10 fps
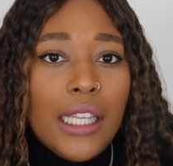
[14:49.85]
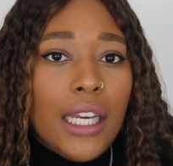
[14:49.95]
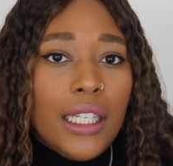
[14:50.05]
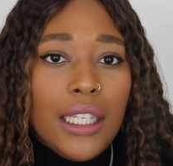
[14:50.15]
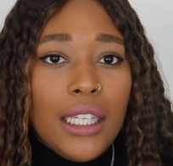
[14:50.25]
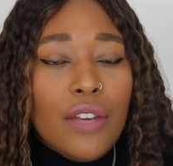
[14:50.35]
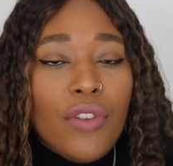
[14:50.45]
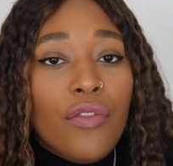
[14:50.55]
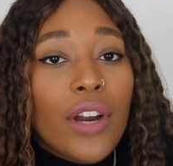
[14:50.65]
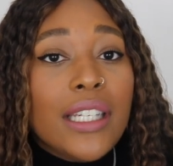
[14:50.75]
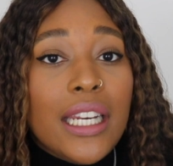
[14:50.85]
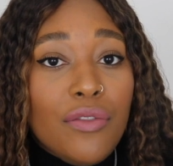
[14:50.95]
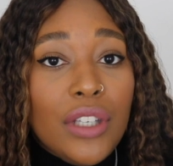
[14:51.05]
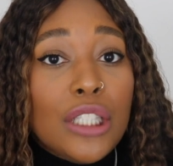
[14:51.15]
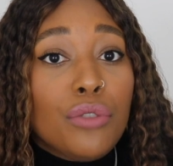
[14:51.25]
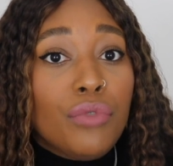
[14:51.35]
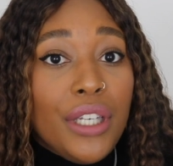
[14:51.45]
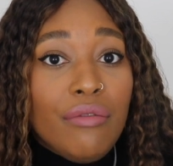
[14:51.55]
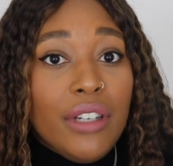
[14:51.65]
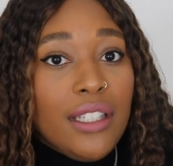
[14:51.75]
Like, if I find anything that's
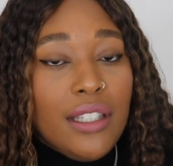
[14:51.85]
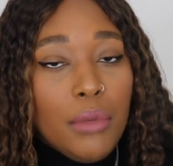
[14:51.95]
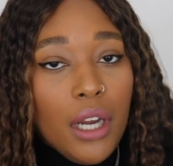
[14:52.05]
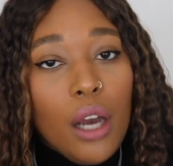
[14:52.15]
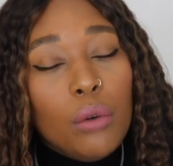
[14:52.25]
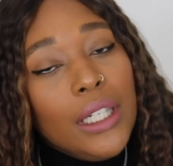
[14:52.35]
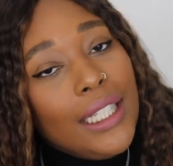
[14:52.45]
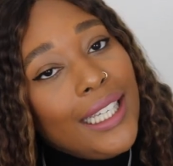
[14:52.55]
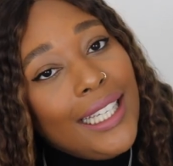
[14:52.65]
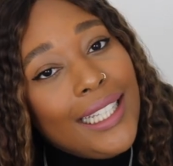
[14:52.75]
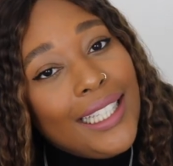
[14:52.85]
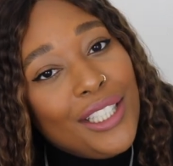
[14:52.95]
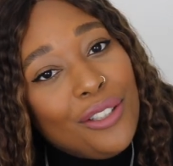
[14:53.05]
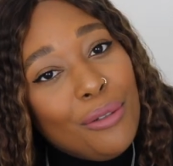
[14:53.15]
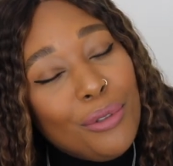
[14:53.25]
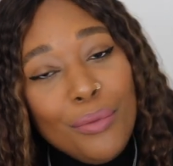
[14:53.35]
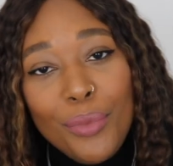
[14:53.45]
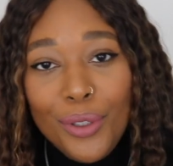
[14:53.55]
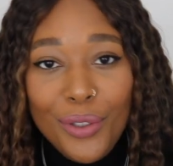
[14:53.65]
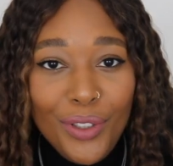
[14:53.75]
really, really similar, I'll link it in the description
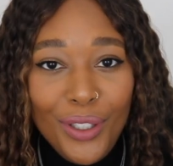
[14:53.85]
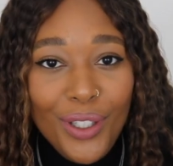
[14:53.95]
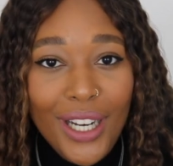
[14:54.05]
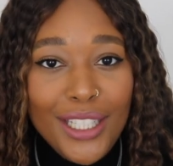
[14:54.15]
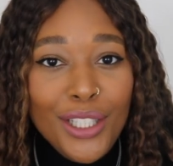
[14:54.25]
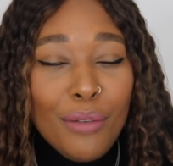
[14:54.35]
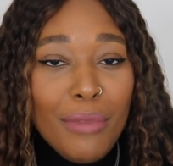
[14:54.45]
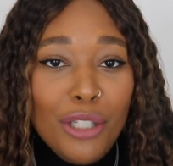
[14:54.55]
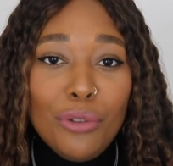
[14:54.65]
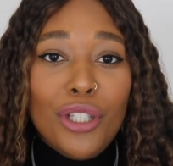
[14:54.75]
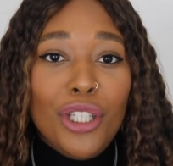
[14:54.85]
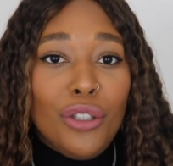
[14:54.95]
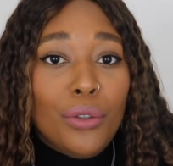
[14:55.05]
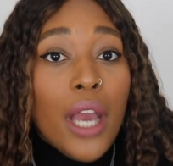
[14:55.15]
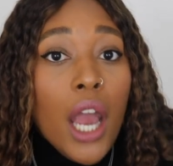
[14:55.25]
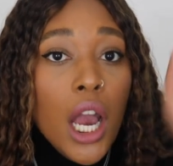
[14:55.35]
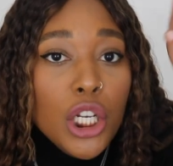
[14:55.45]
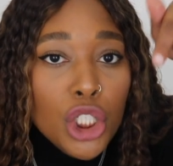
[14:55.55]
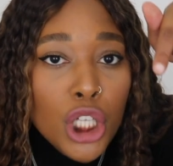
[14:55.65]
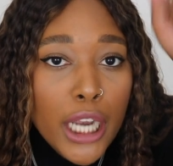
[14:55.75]
box for you guys. So make sure that you
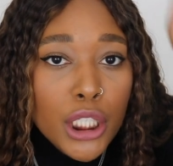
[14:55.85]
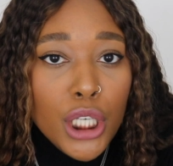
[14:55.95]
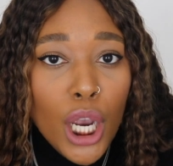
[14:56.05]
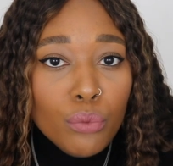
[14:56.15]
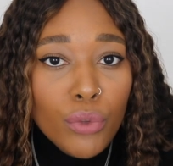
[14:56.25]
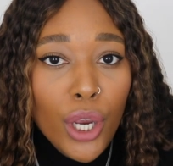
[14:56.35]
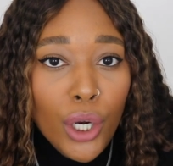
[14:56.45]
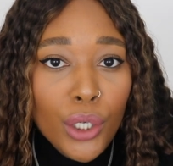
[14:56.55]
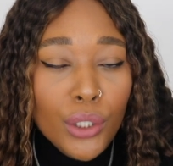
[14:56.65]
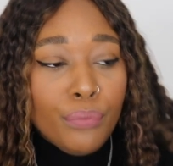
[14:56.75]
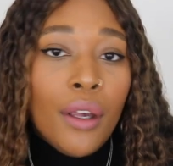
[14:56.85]
check down there.